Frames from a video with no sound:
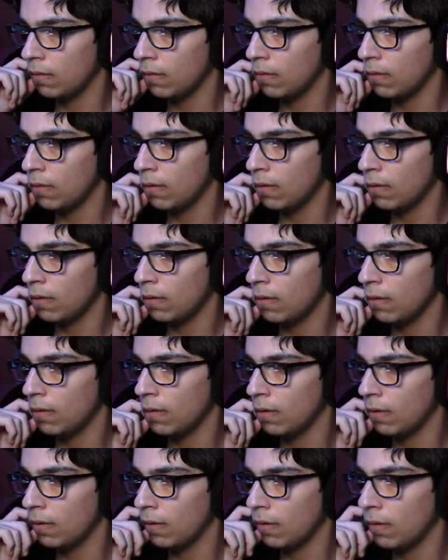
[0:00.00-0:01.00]

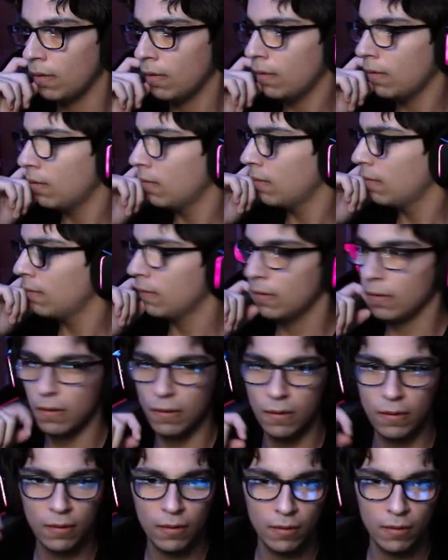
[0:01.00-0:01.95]
Nobody speaks.